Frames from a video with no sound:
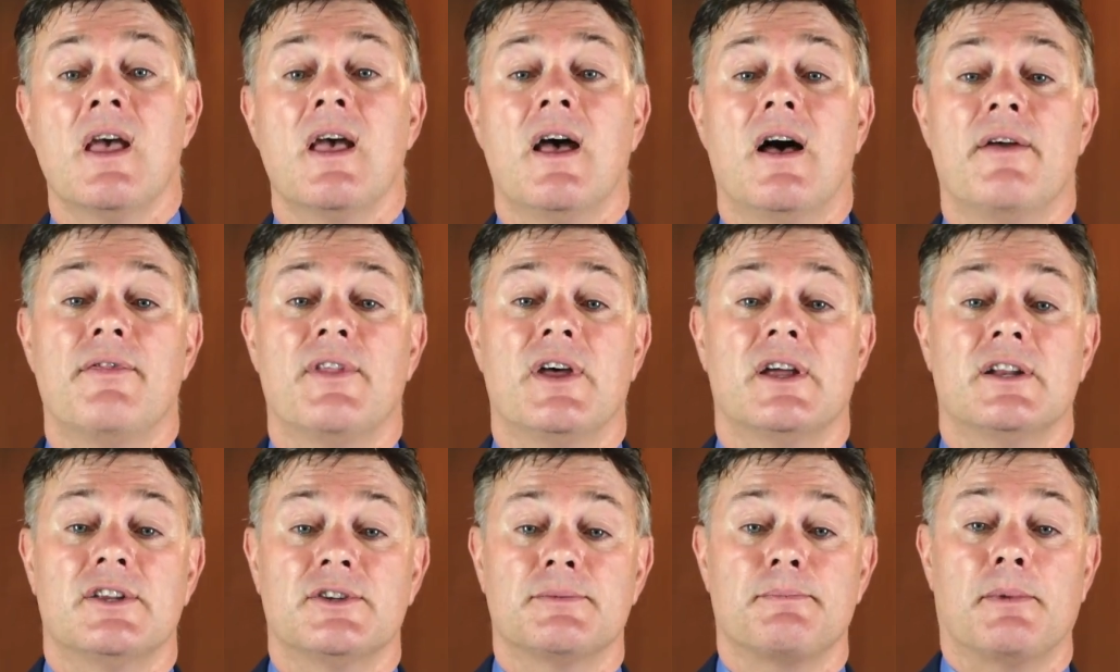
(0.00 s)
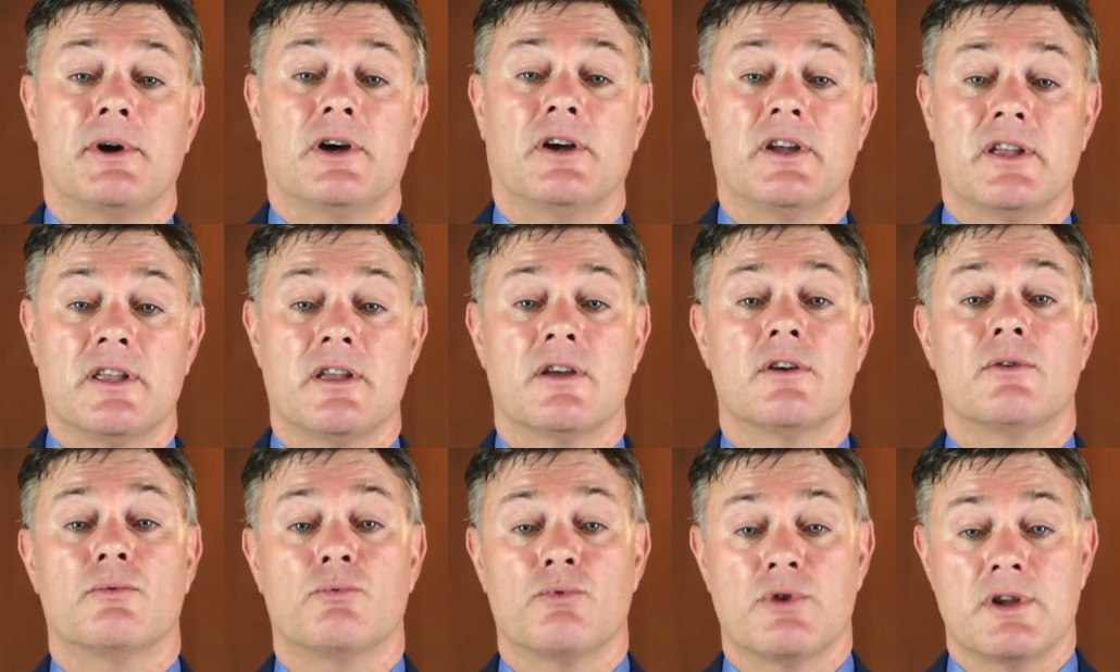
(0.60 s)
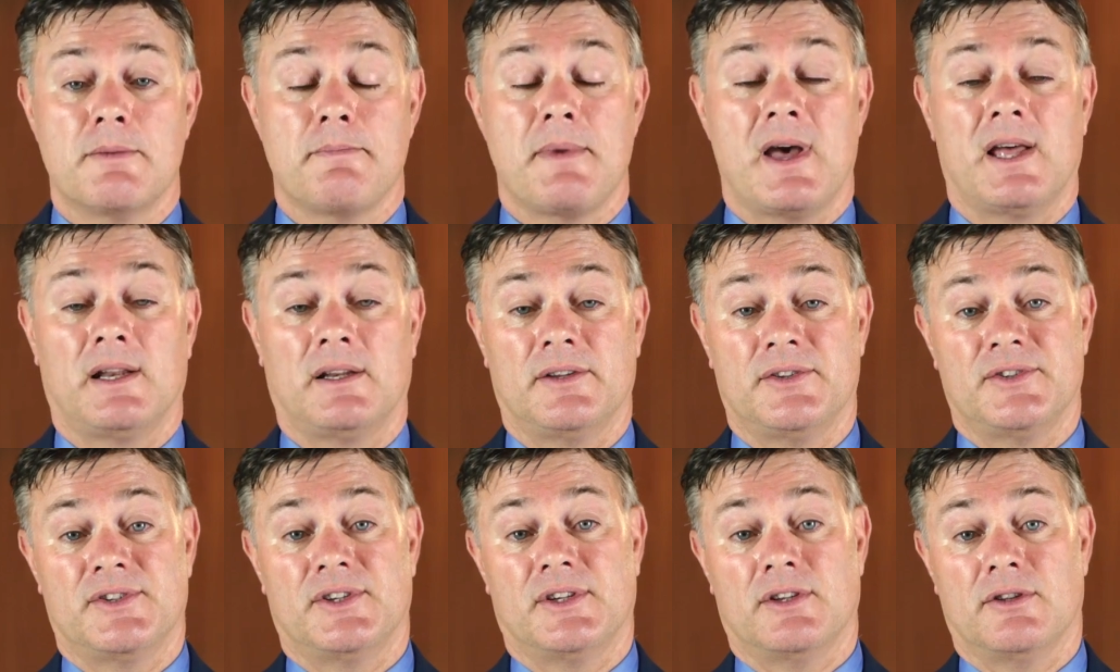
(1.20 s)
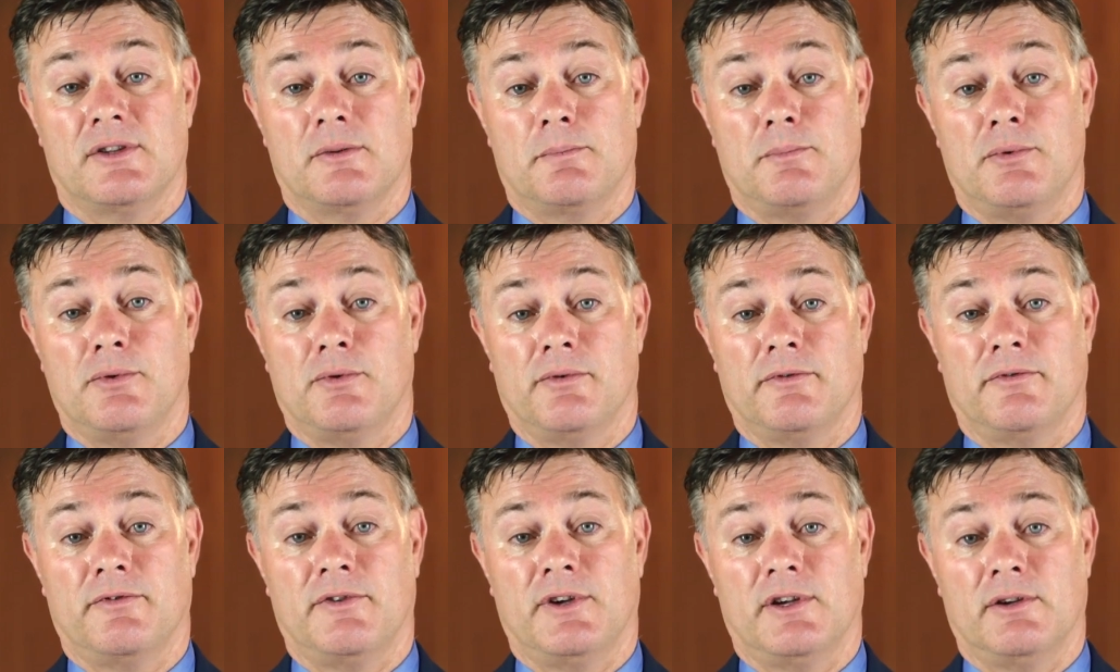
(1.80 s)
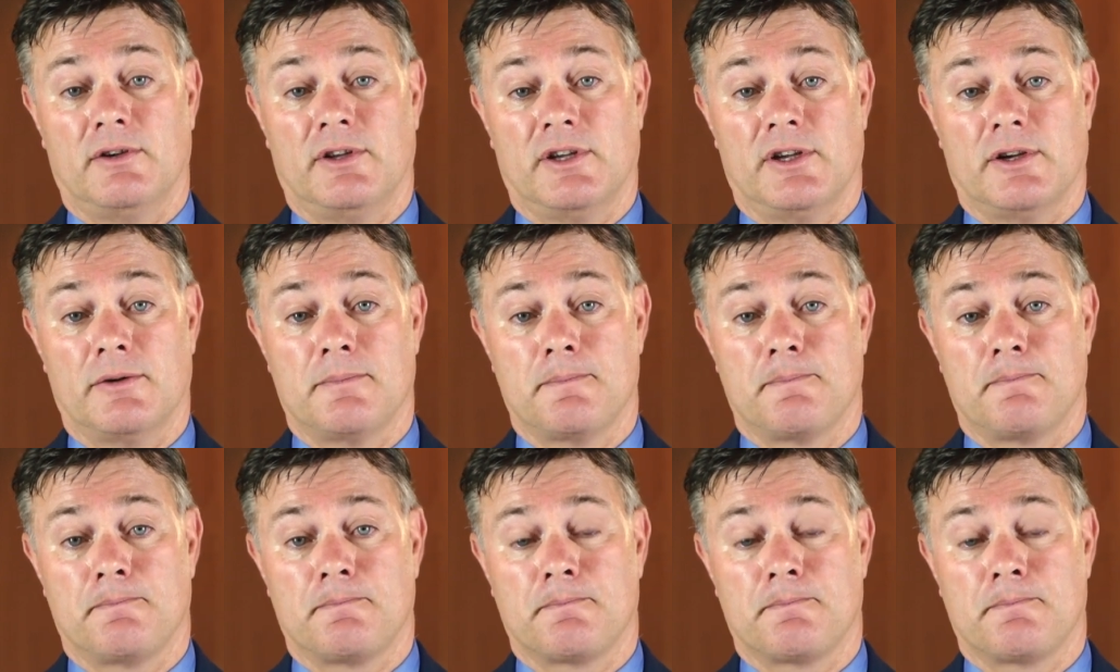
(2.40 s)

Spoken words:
And that is by rebalancing the portfolio.